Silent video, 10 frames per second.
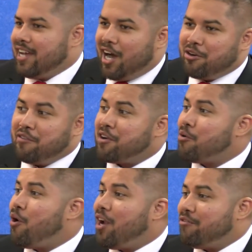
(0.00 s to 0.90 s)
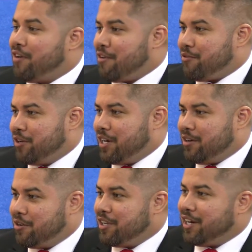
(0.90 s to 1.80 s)
how to even qualify for
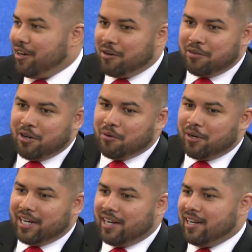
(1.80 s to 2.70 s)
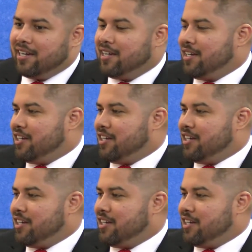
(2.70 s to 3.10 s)
it, or yet alone know what a